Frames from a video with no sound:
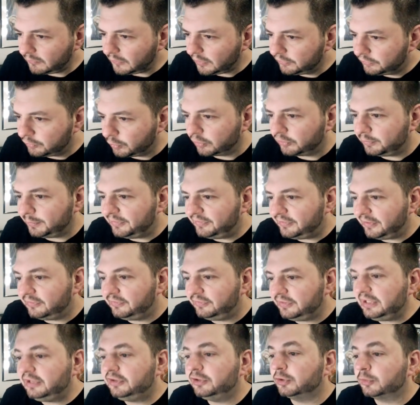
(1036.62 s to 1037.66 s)
Swordsman says,
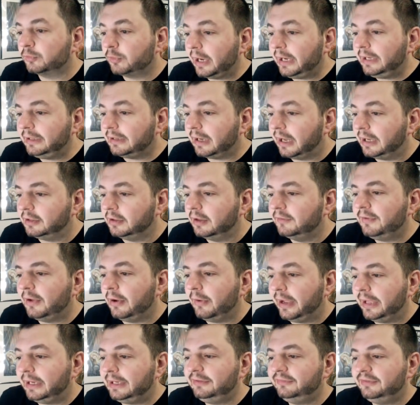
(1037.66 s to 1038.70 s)
Seek, you're right. I love how
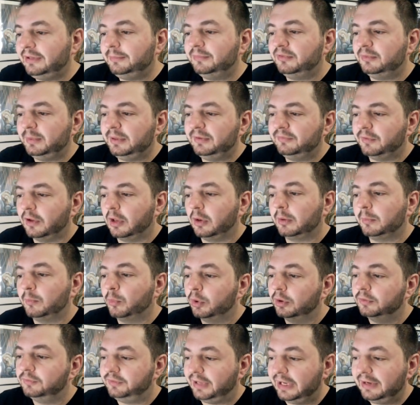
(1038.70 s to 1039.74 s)
Eddie seems to be following
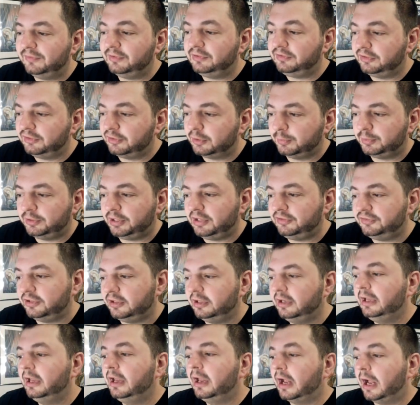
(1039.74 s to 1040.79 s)
more of David's
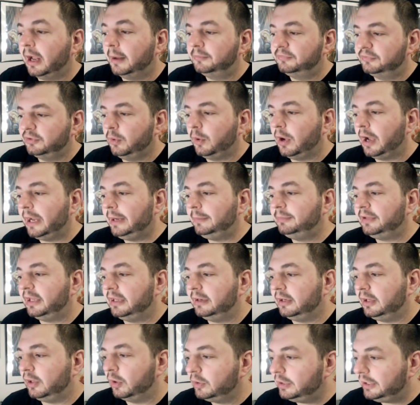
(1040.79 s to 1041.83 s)
interpretation. I'm so hyped,
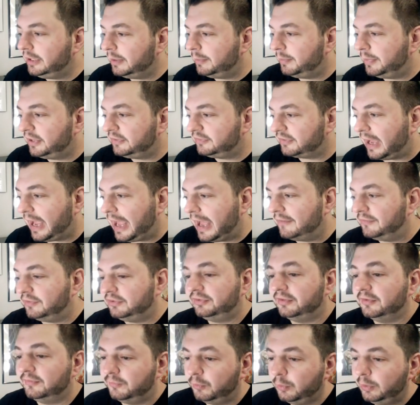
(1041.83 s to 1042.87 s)
and the only nitpicks I have
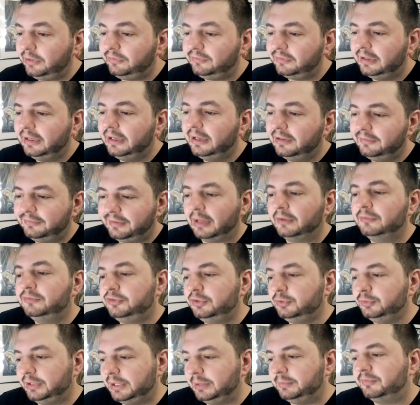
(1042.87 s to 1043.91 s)
is the voice. Sounds
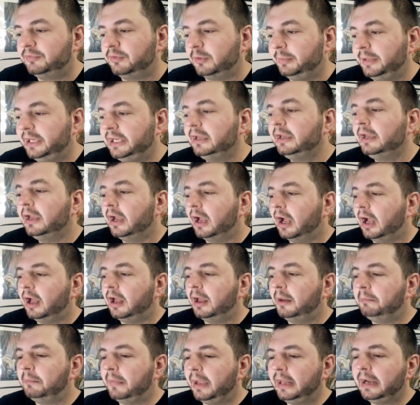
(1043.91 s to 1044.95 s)
too deep for me.
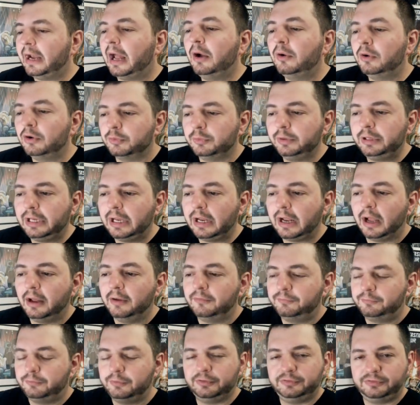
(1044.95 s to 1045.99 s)
And I'll agree
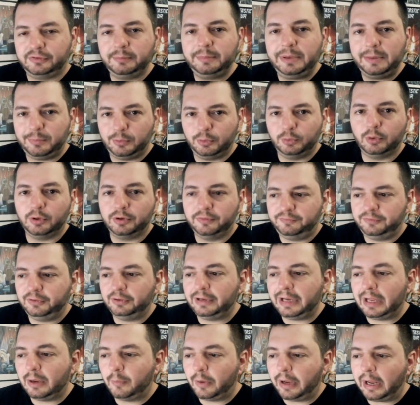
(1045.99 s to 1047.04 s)
for some people who are
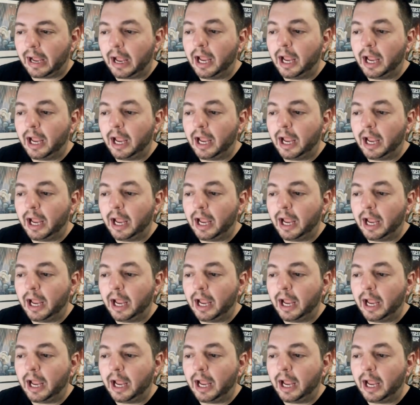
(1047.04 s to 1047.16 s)
feeling that way.